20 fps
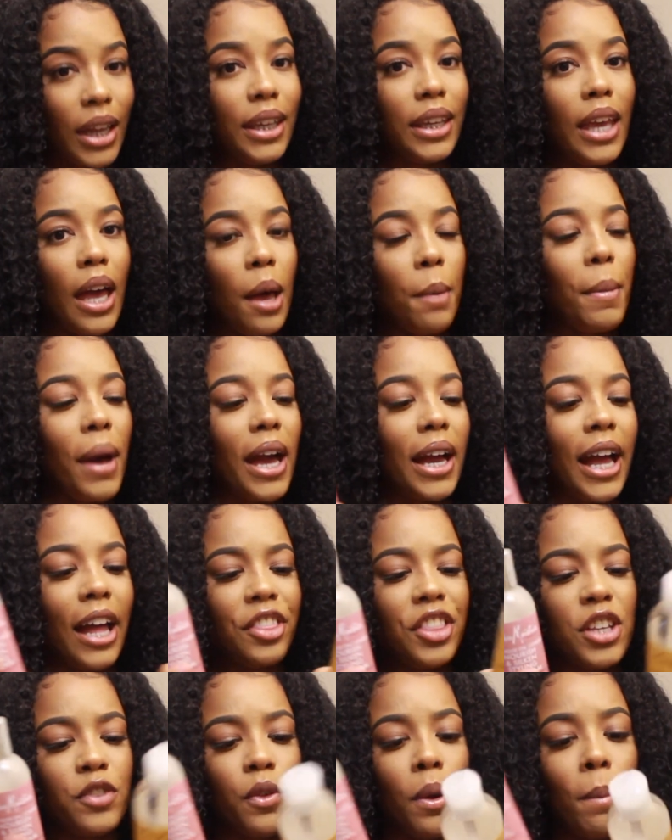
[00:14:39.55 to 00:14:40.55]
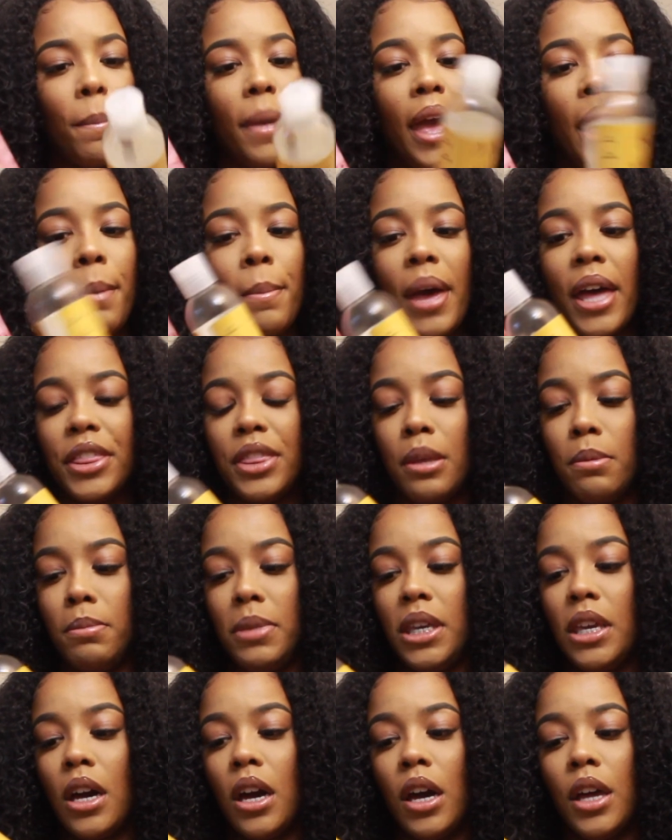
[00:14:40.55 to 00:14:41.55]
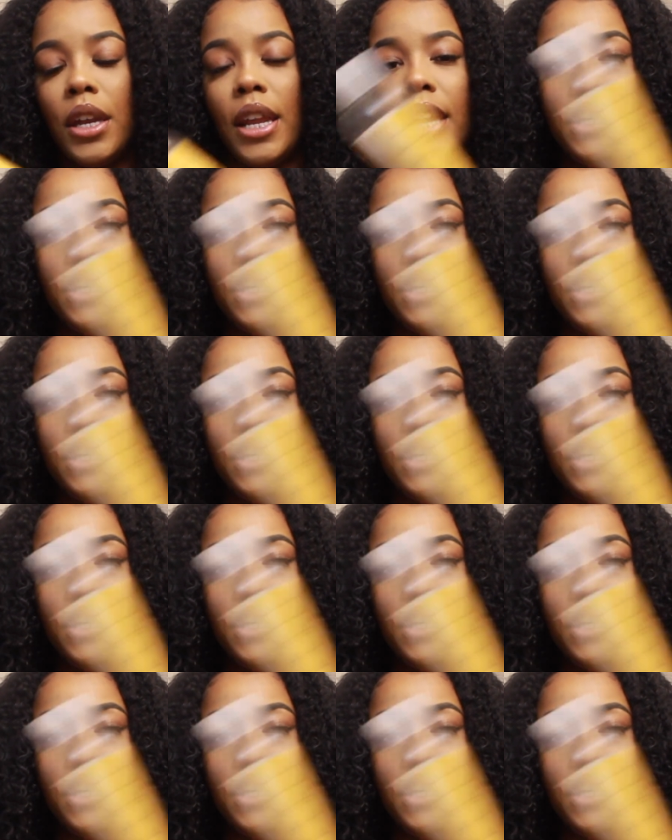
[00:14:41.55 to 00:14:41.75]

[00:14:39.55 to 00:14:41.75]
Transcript: yep, I got these from Bed Bath & Beyond.